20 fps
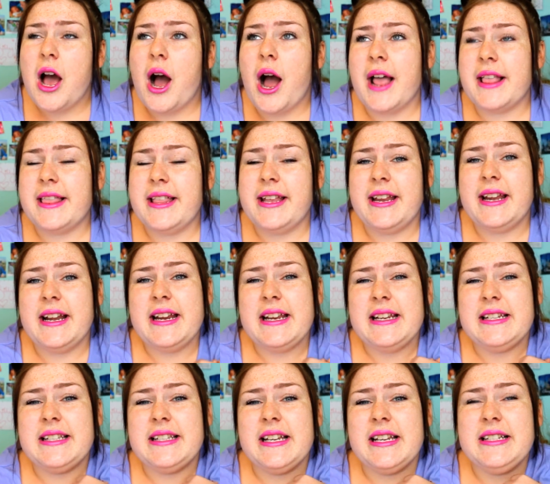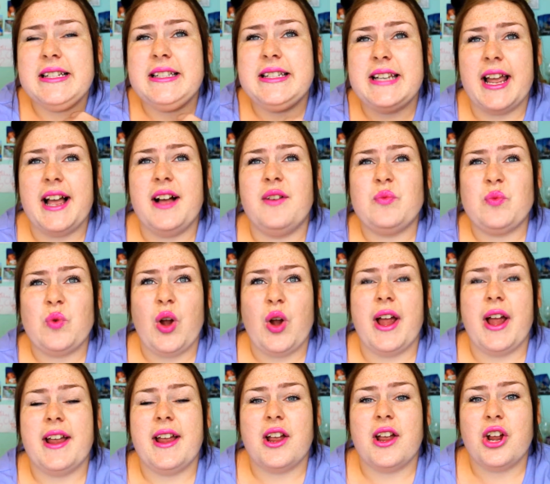I think it is
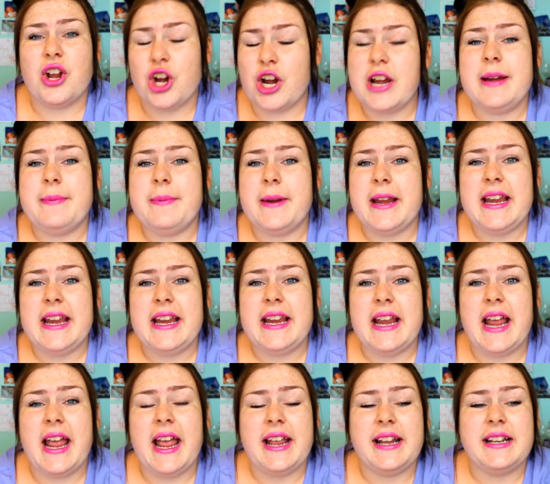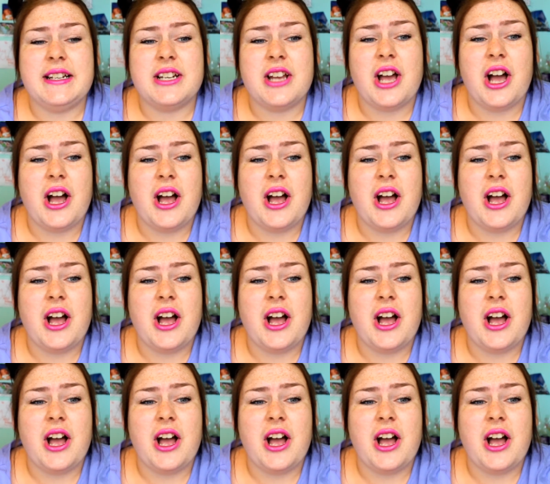downright creepy, and